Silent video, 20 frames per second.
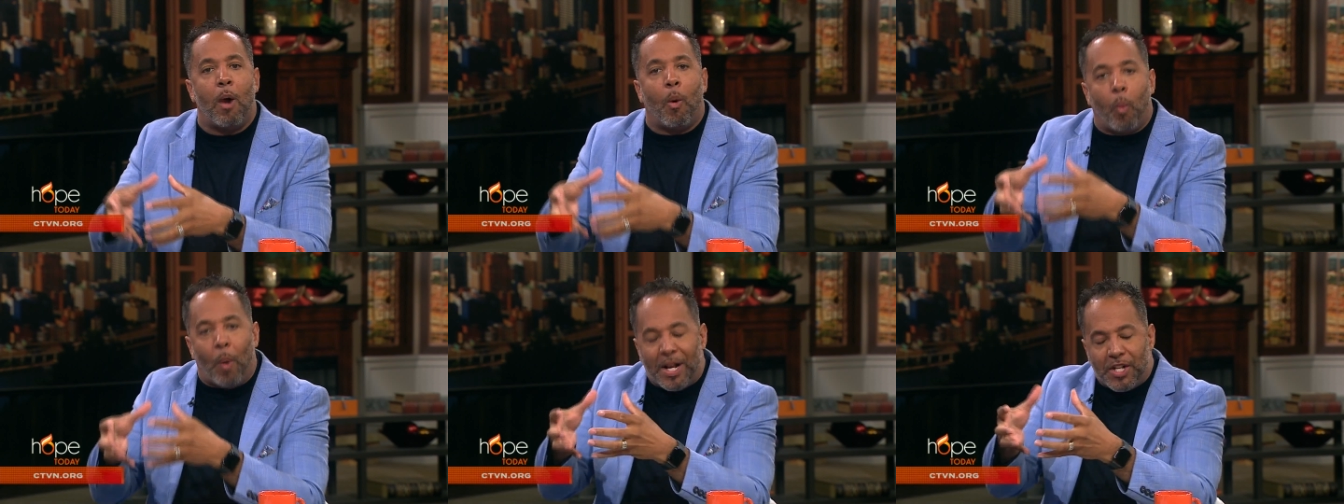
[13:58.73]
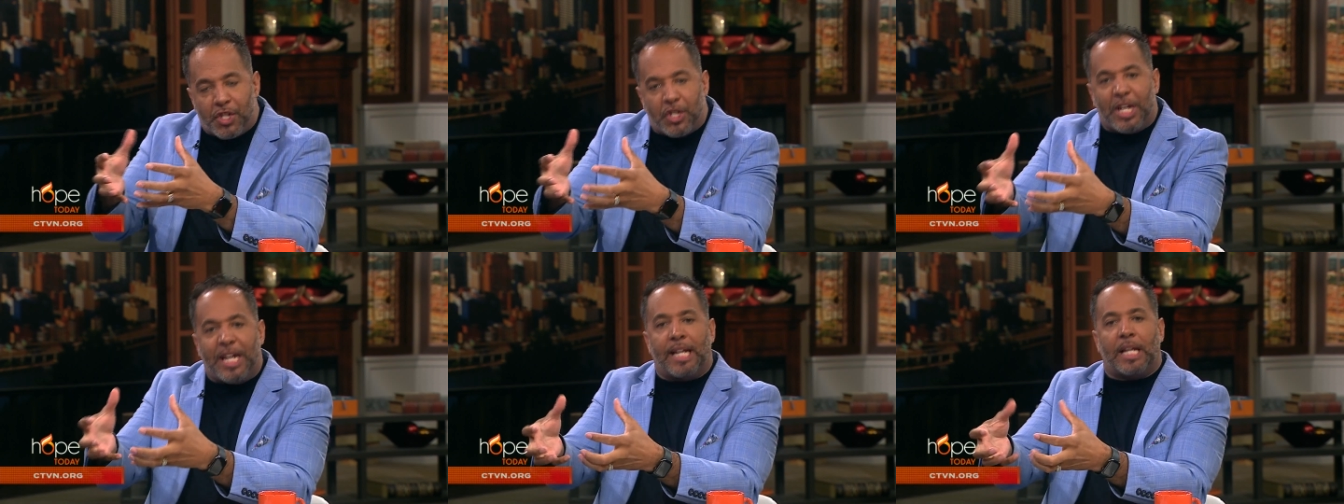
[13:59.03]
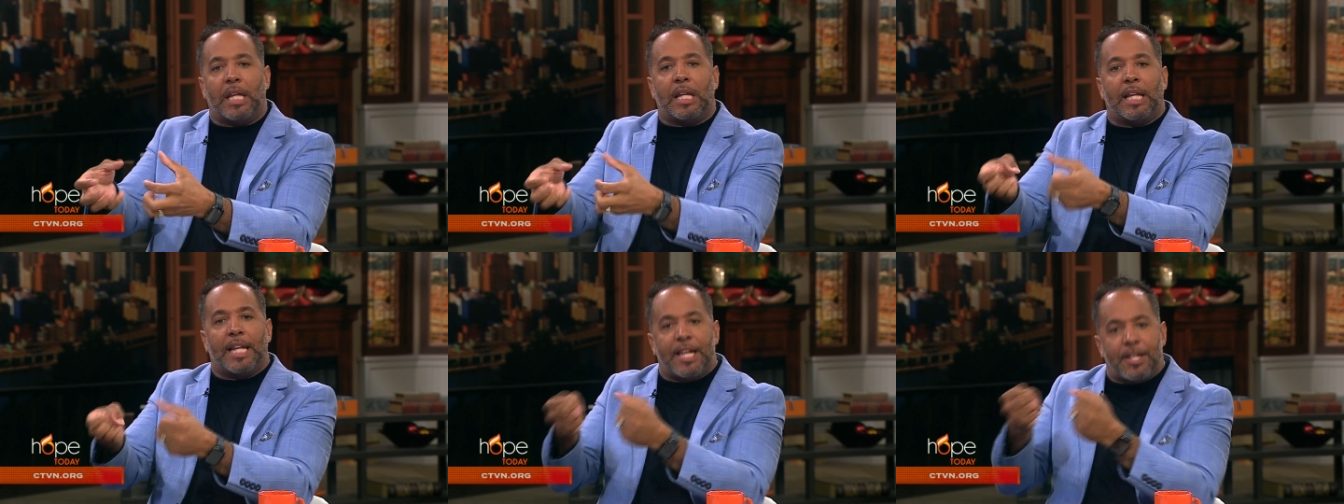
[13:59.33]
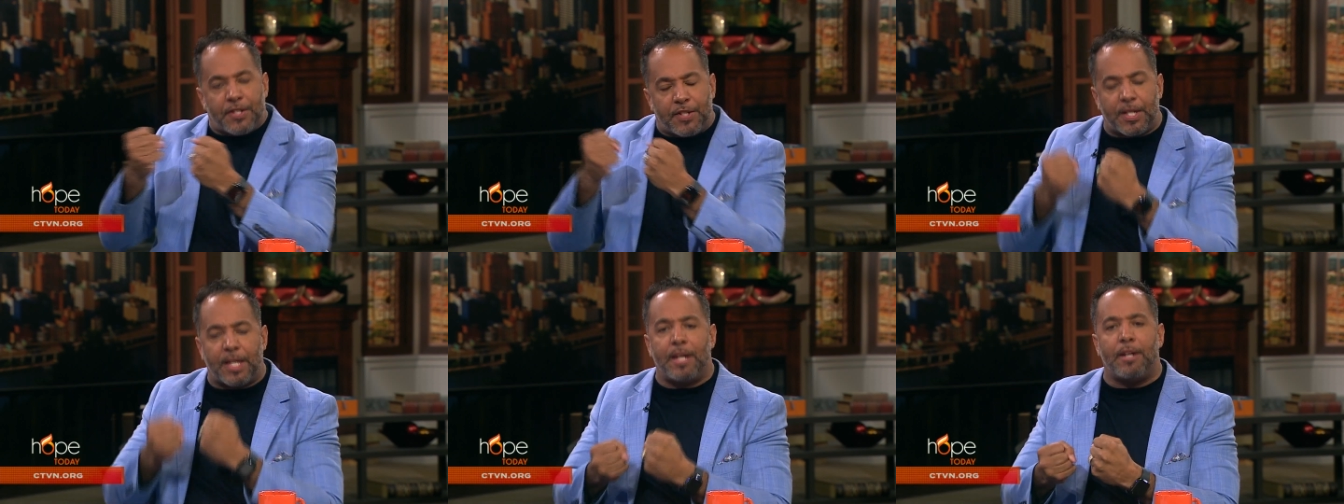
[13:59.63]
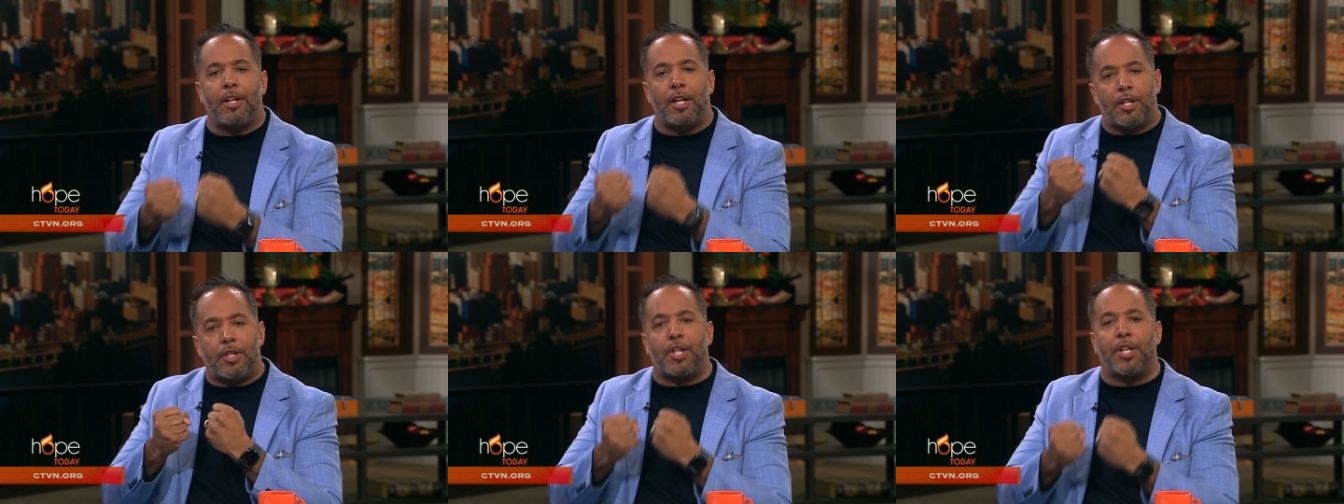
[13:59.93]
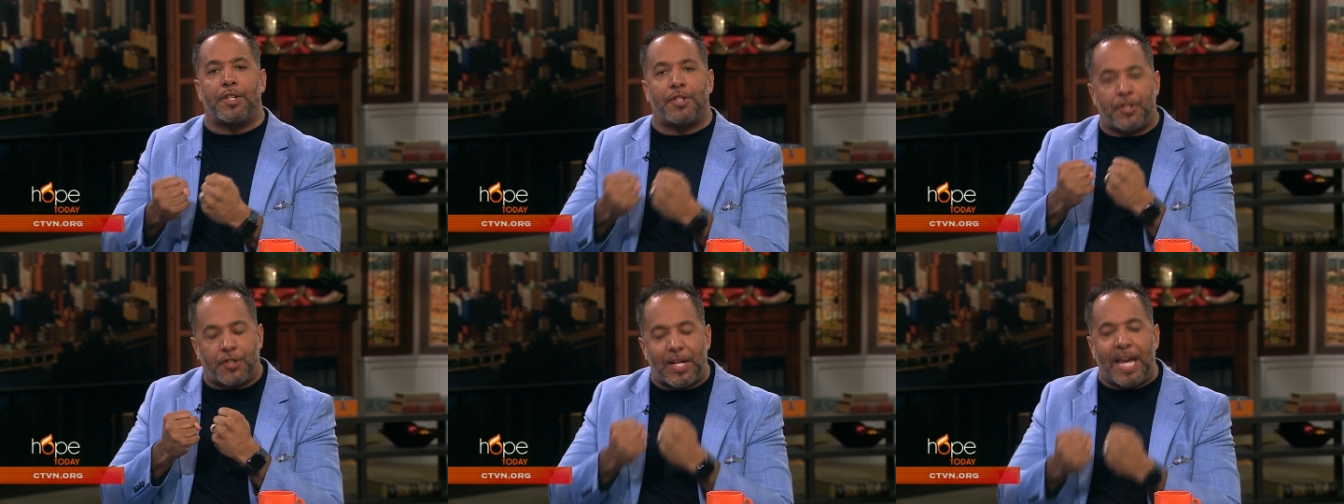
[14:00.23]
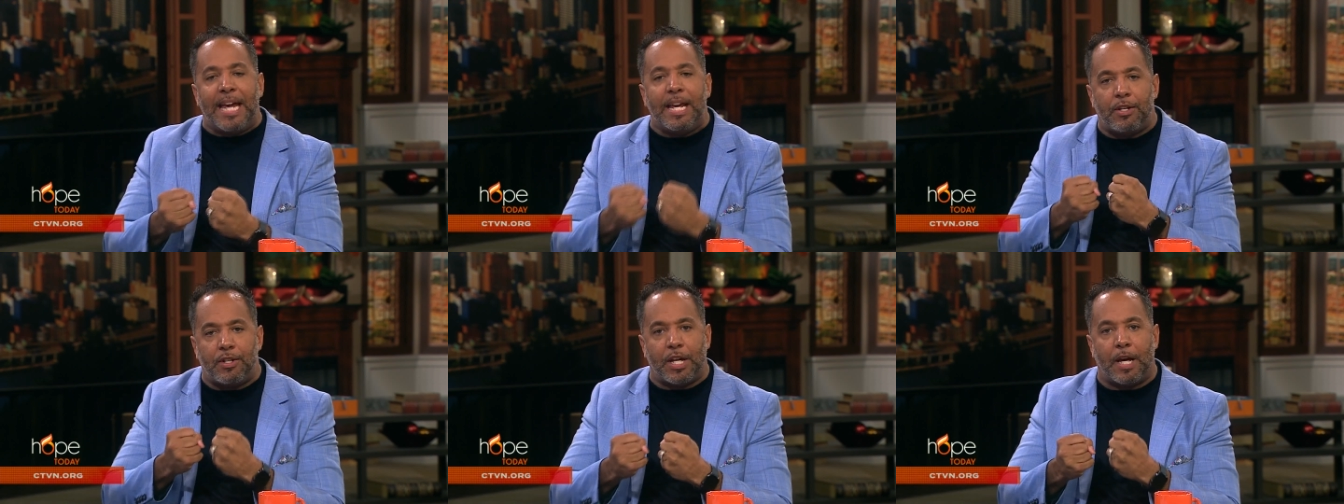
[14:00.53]
When she listened to
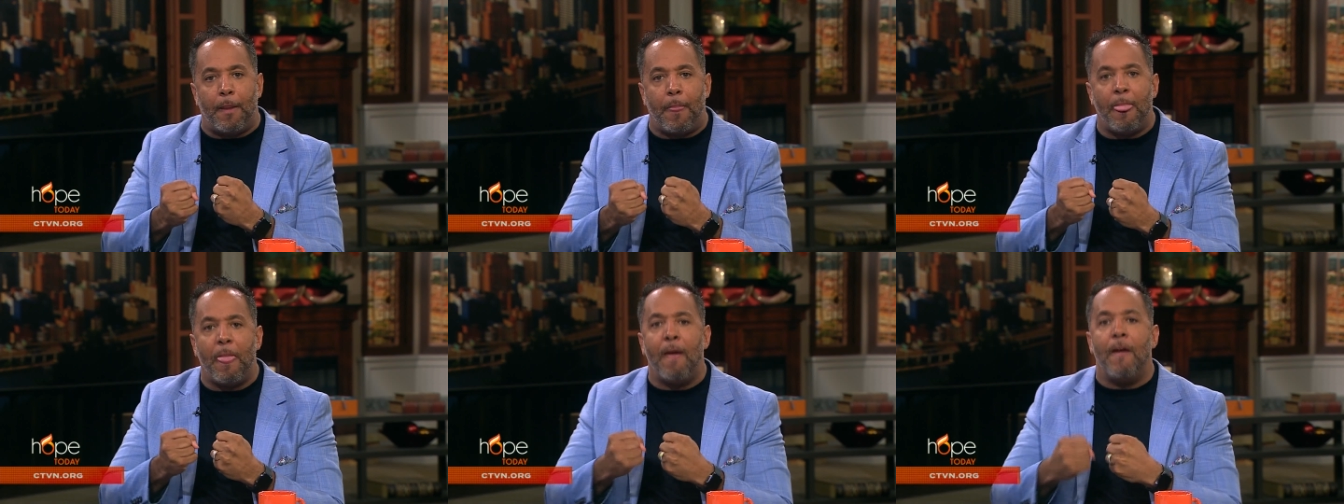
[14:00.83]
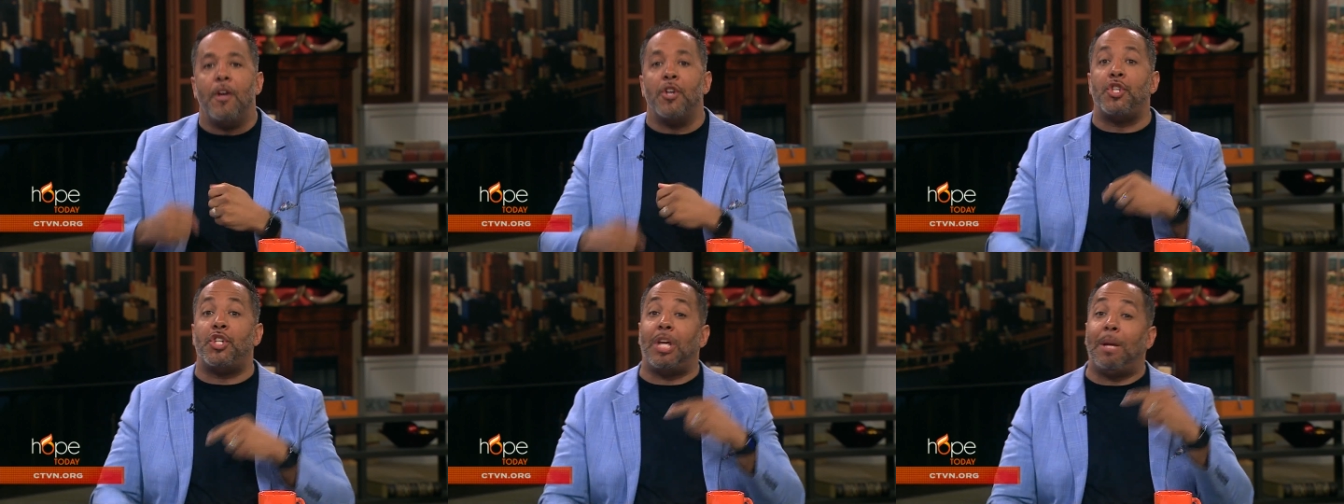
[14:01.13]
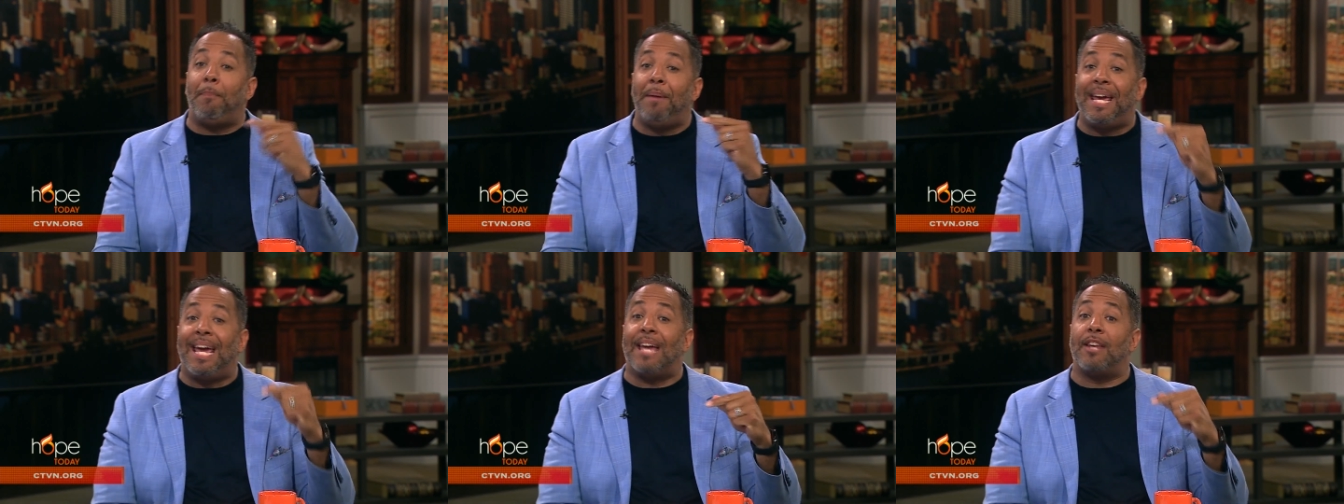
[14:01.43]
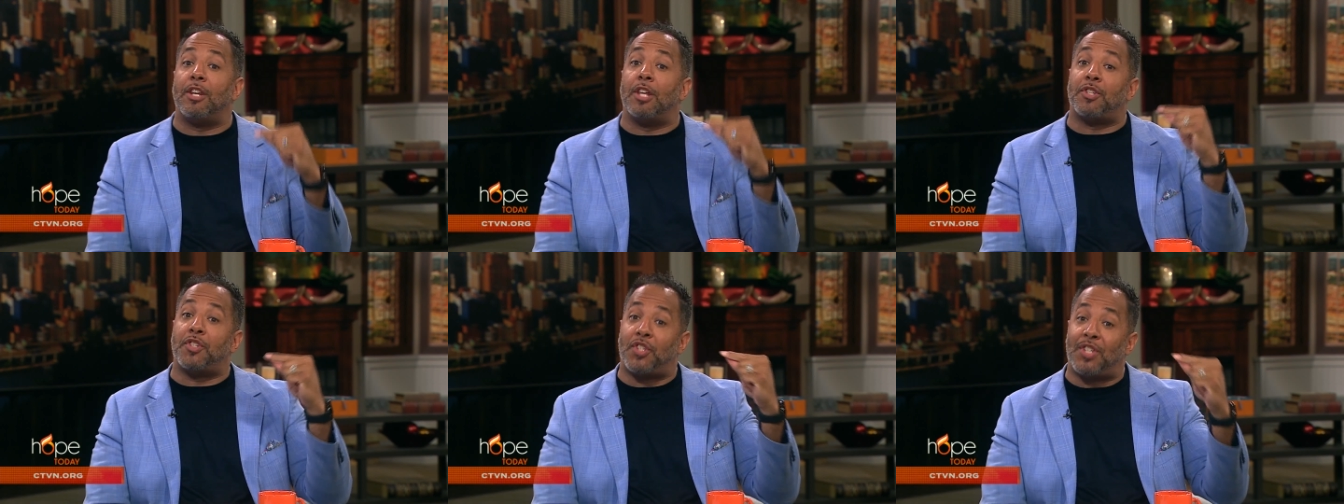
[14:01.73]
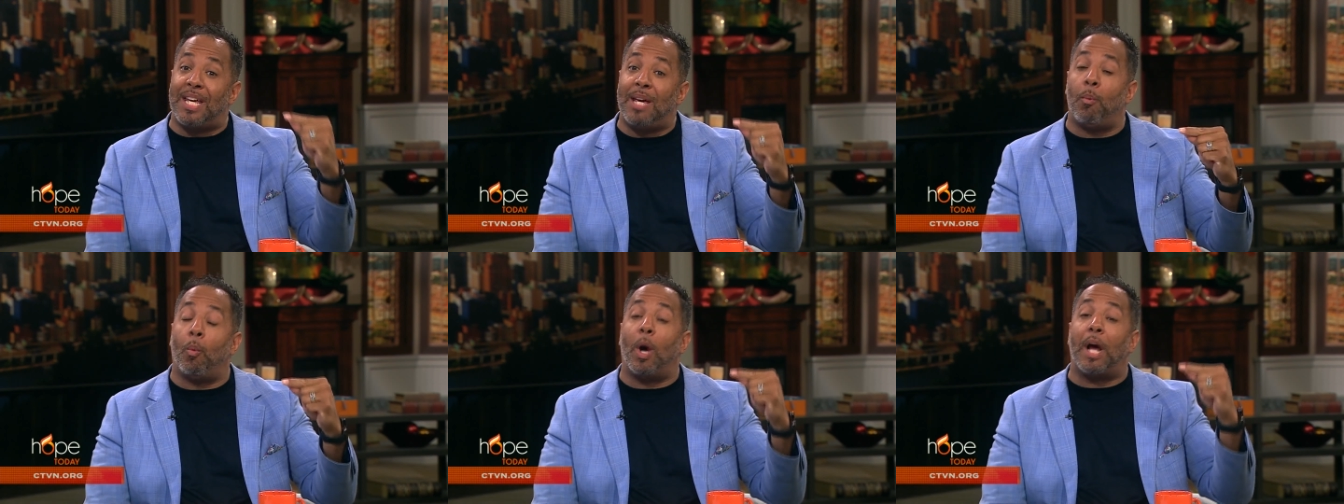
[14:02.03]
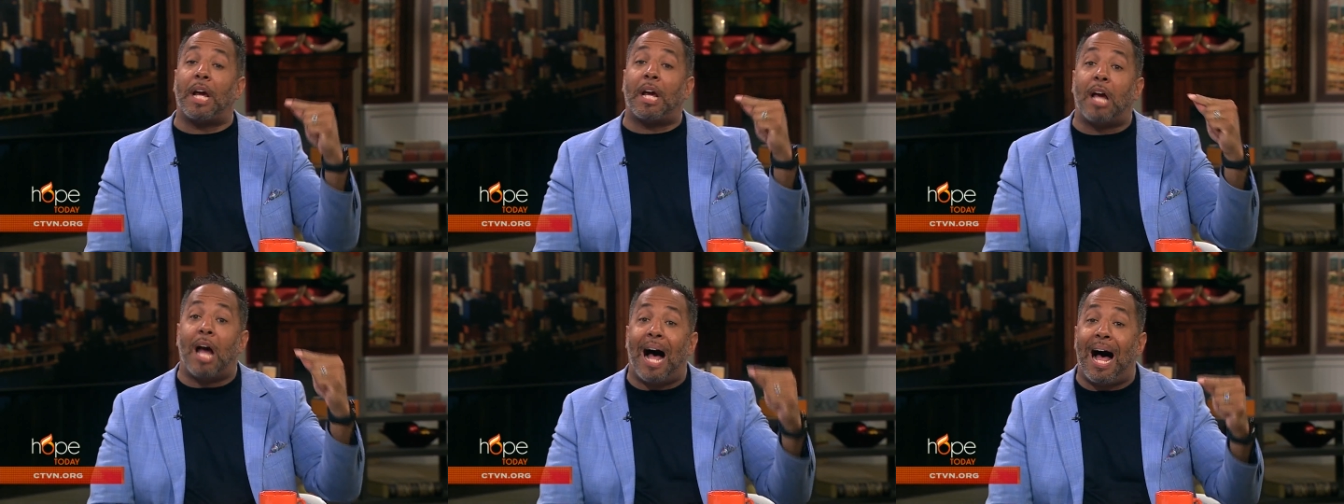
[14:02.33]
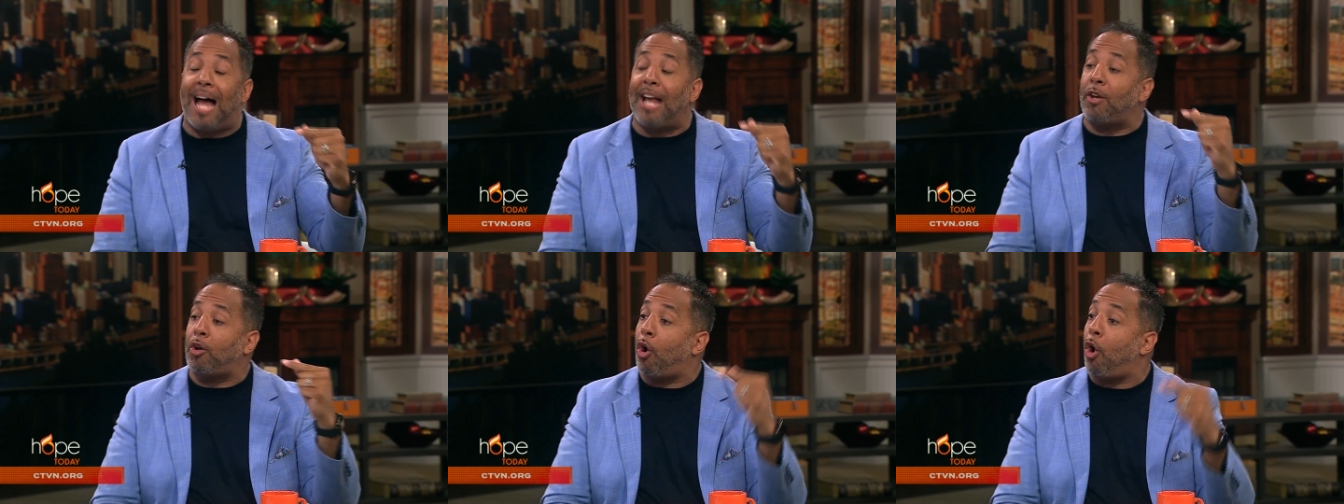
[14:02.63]
Satan, she began to see what
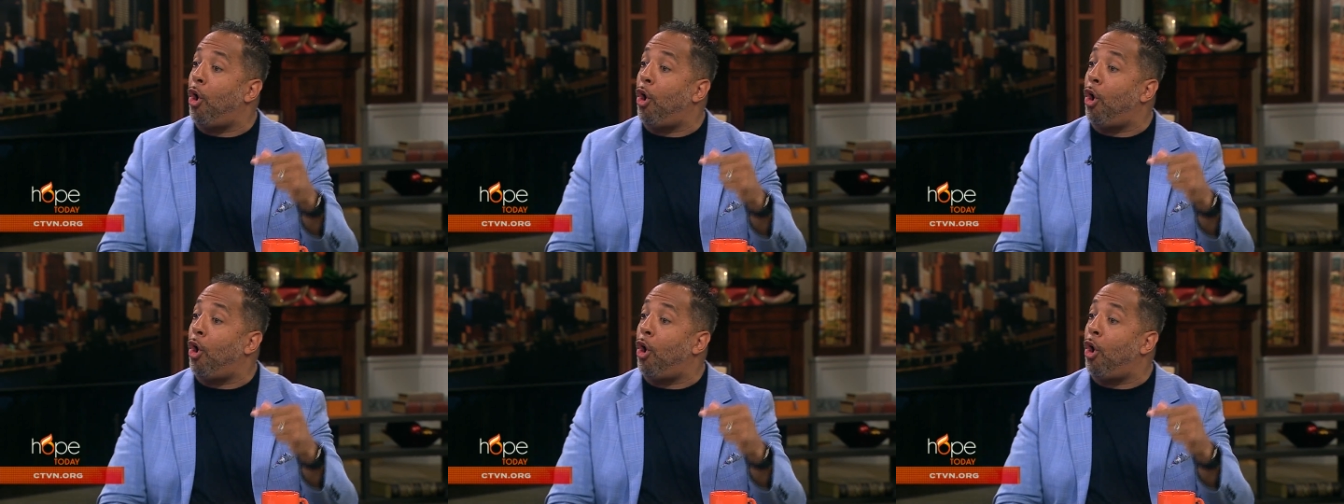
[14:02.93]
God